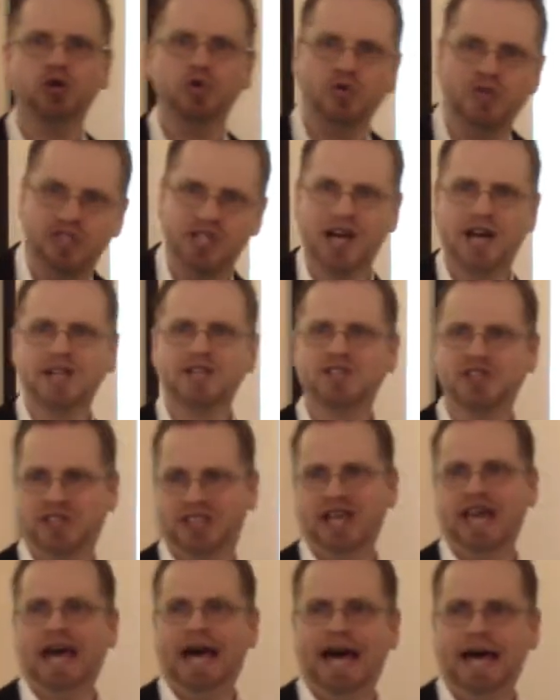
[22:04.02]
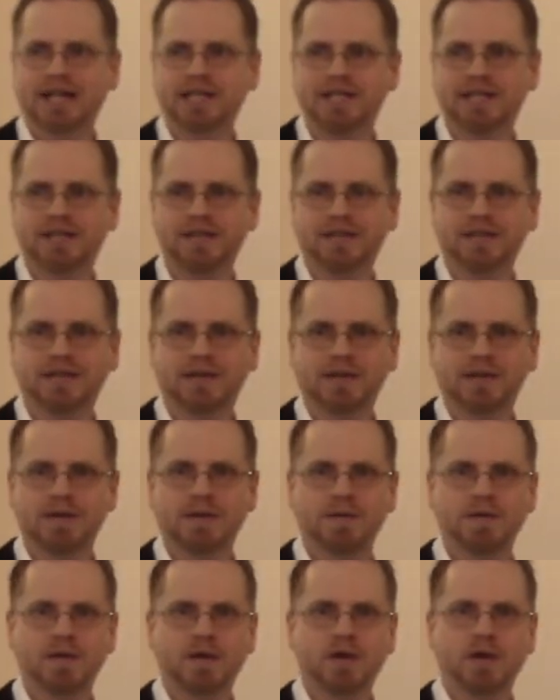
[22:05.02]
who does that
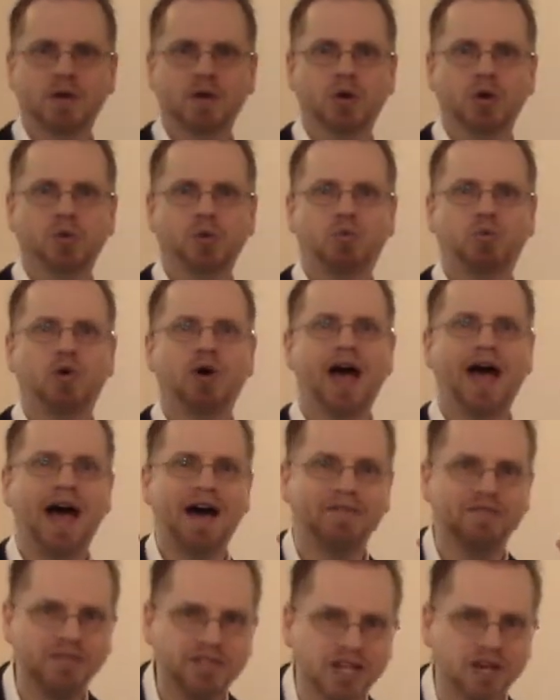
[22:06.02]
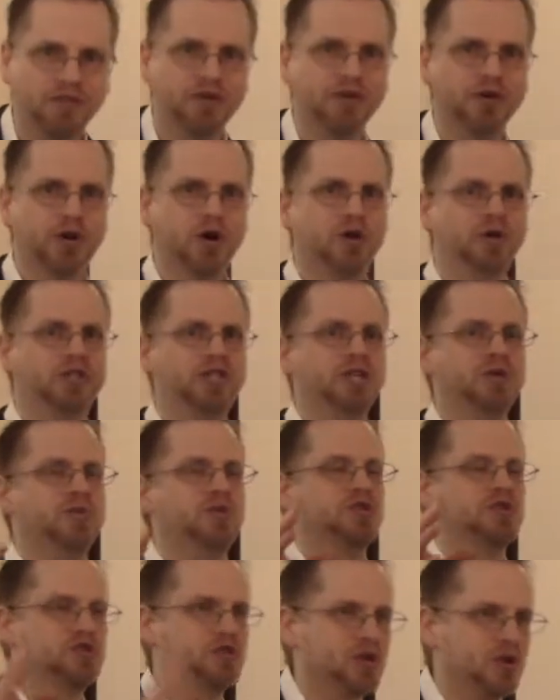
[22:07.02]
will have difficulty
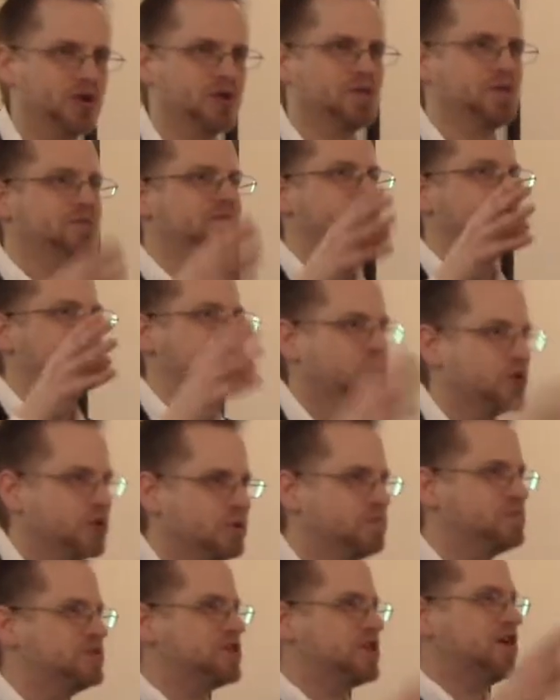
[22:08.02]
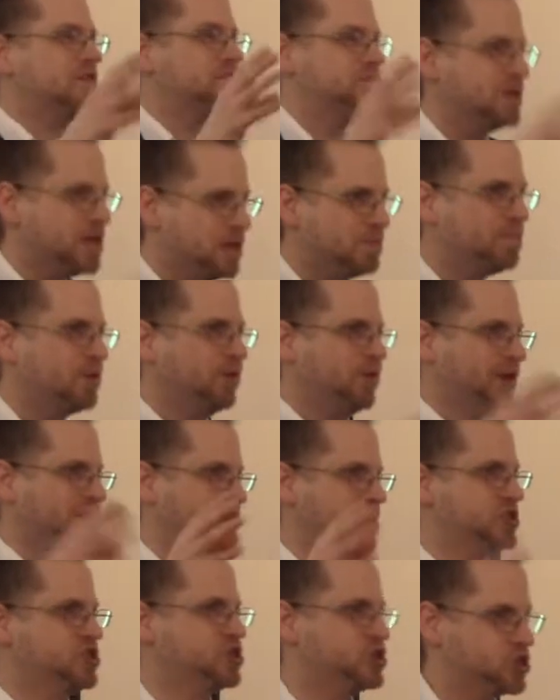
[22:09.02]
with certain groups of people
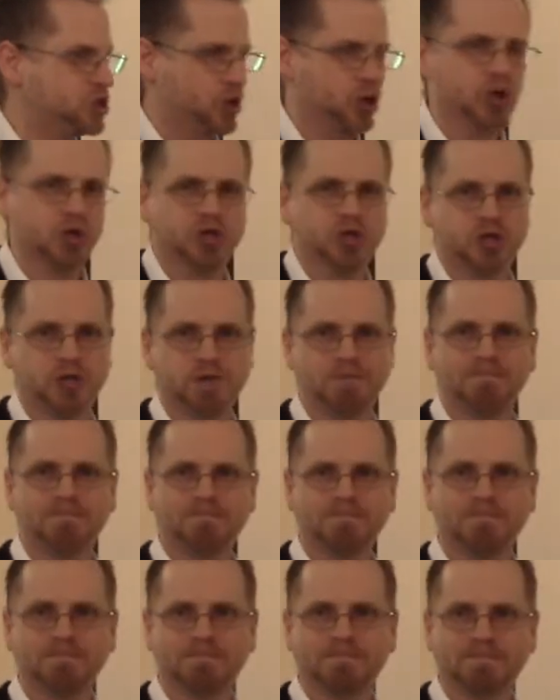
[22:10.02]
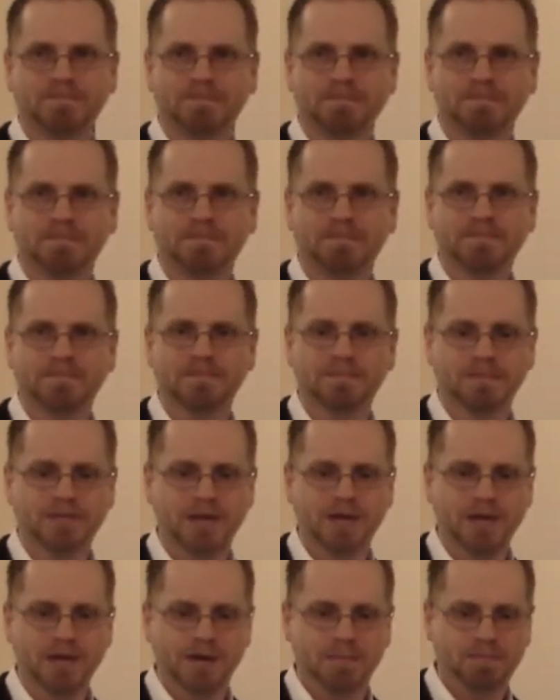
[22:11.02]
in his church
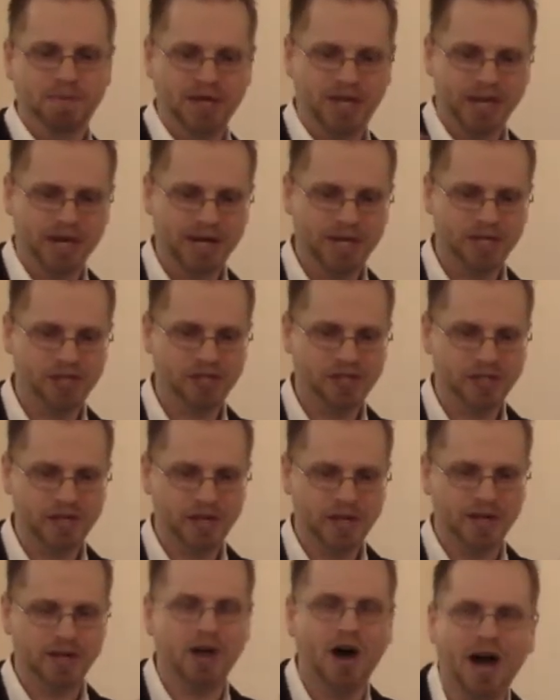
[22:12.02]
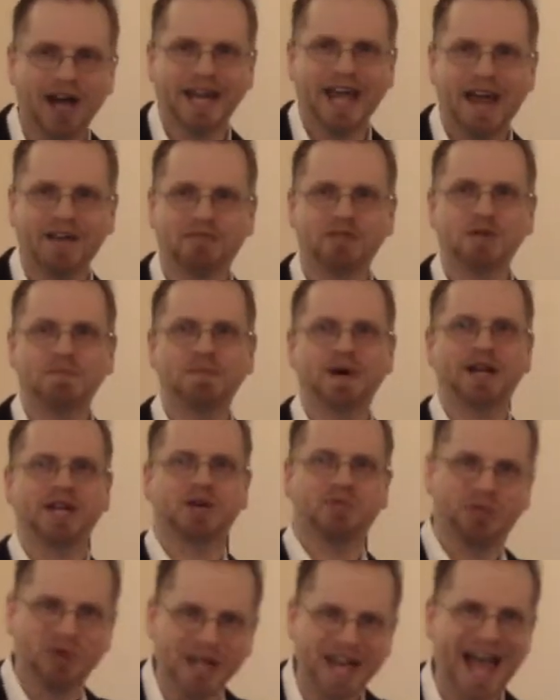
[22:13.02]
because not
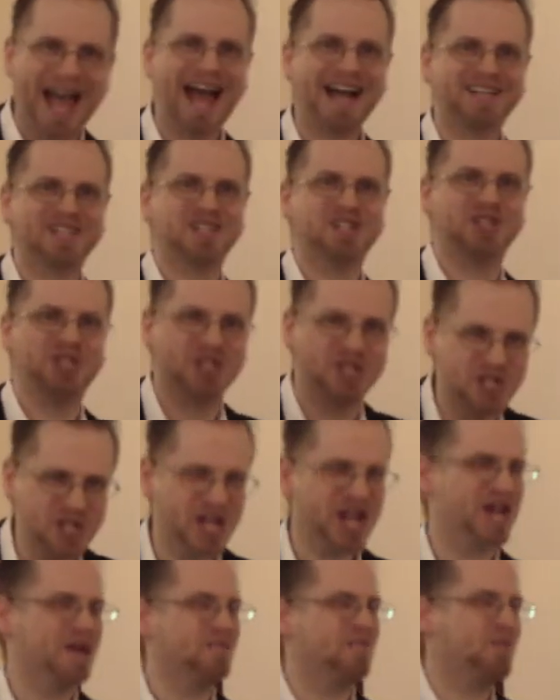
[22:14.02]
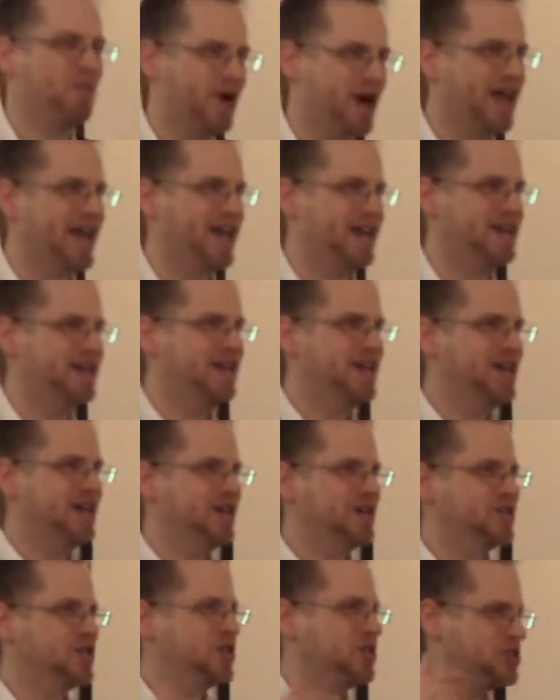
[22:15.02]
everybody reacts the same way
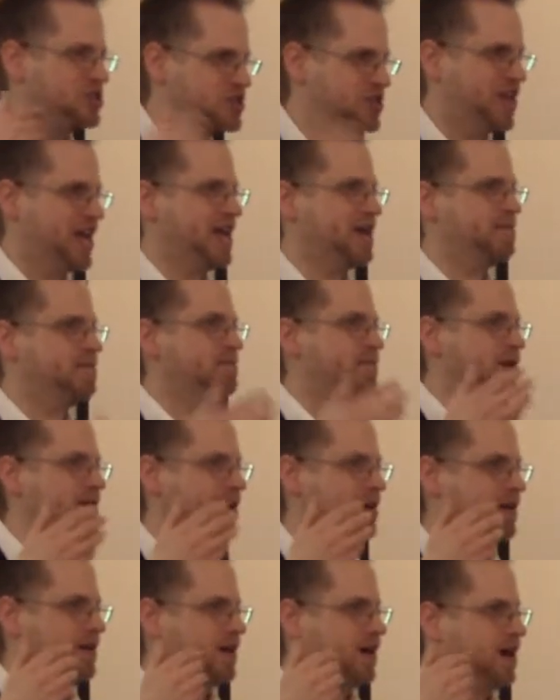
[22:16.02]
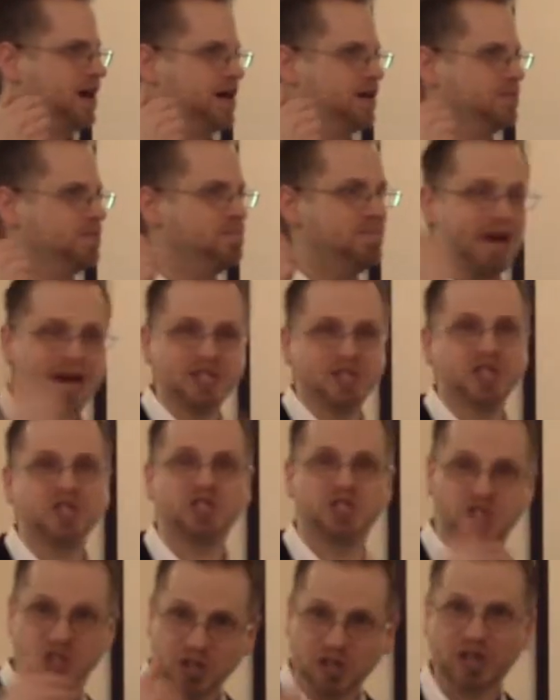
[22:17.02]
to the same uh,
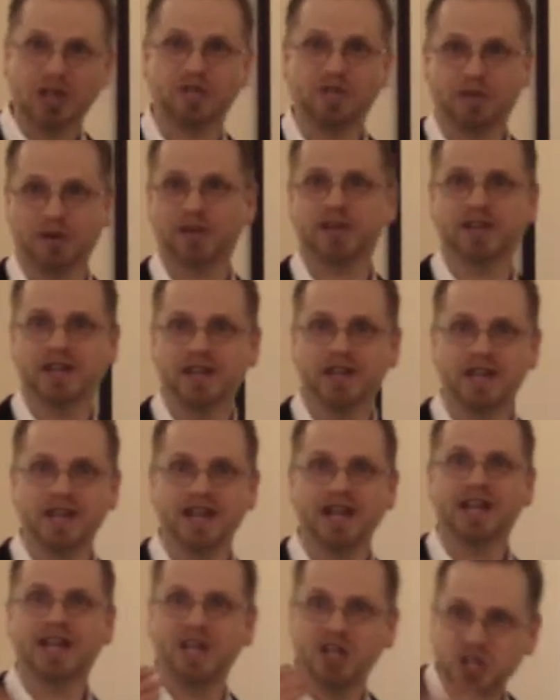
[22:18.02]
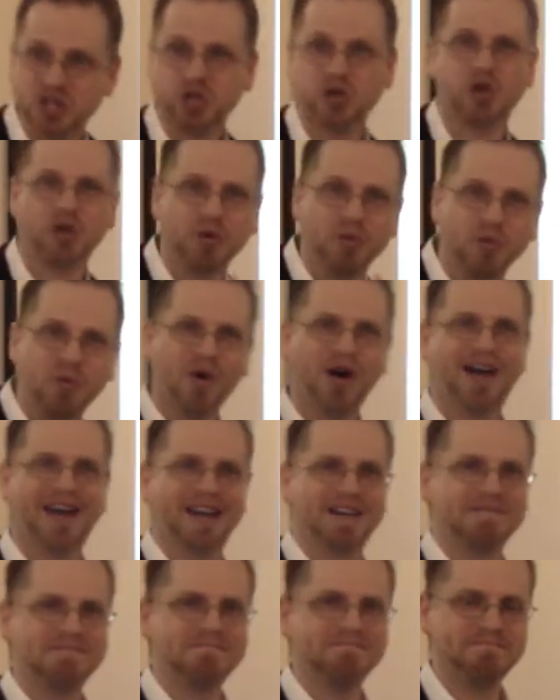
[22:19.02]
message delivered in a certain
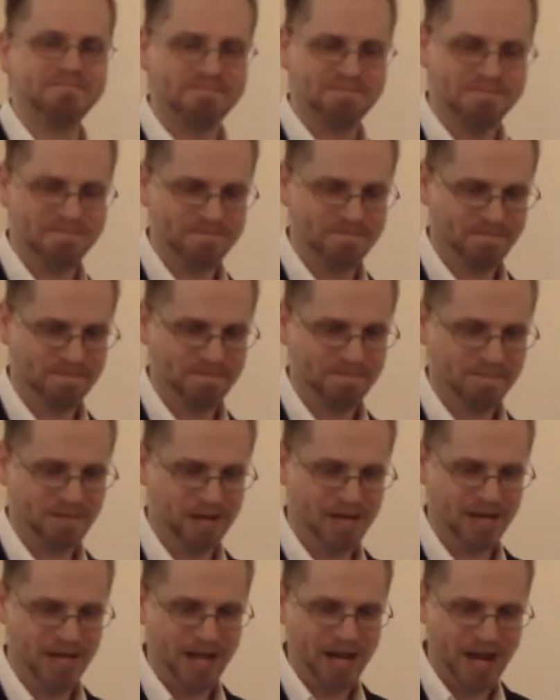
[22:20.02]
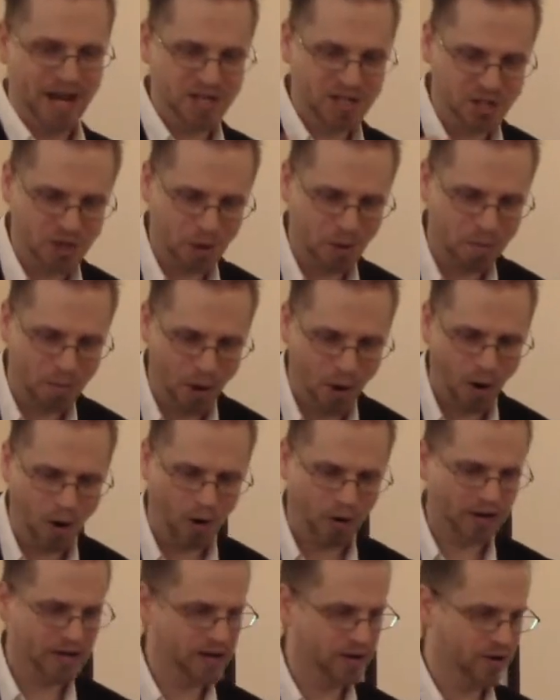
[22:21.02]
way. And so
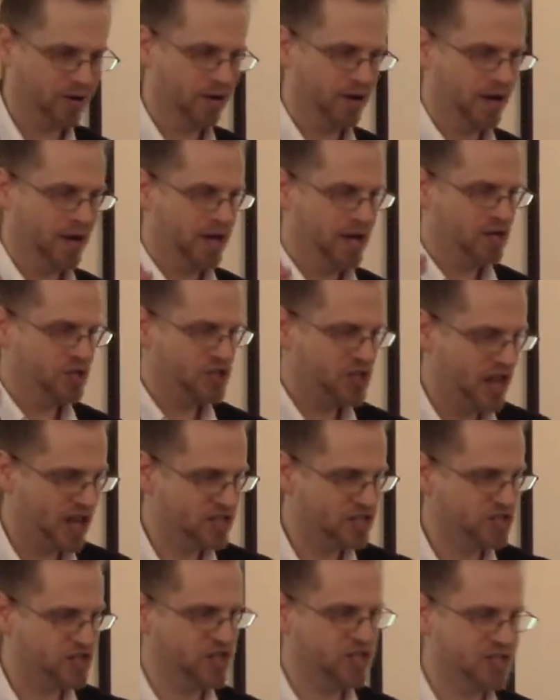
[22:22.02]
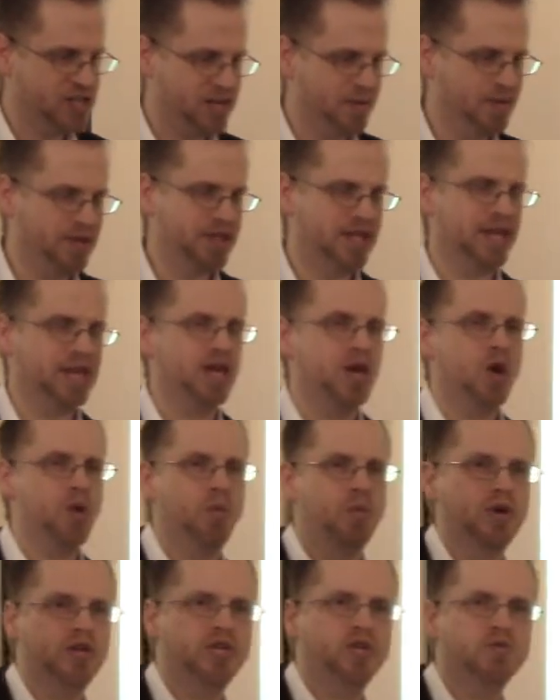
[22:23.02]
Paul here says to Timothy,
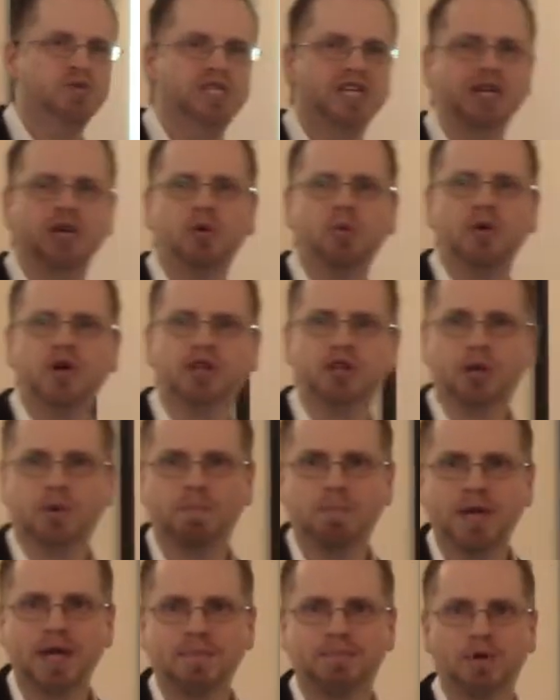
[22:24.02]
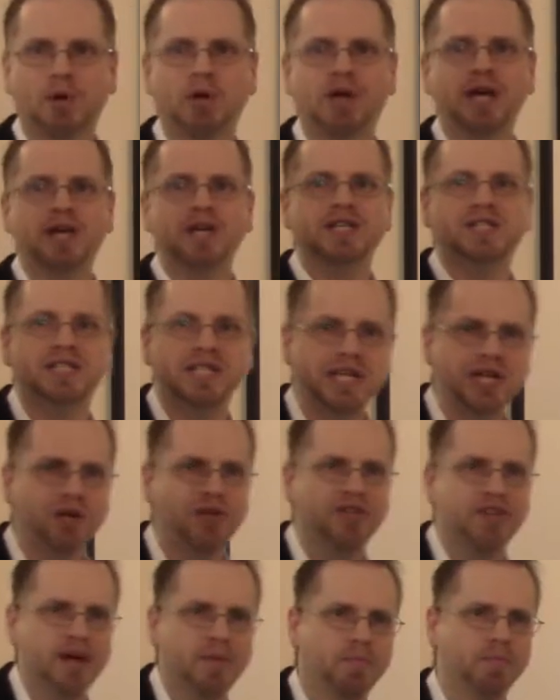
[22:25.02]
when you deal with your people,
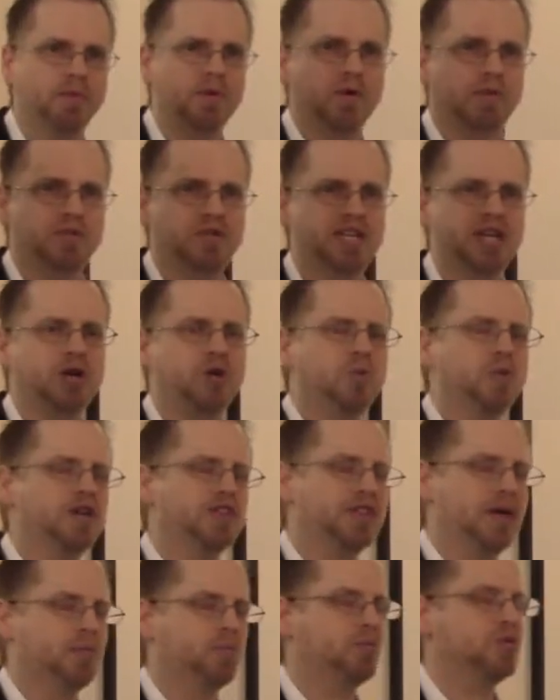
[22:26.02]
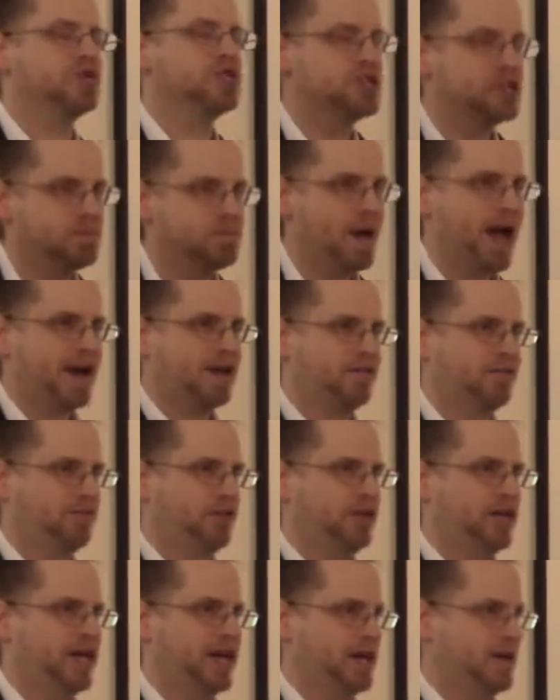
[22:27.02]
deal them deal with them
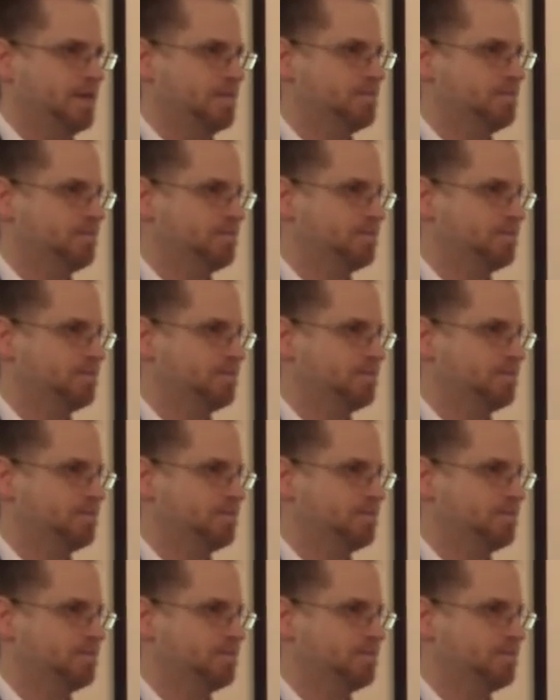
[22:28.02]
respectfully.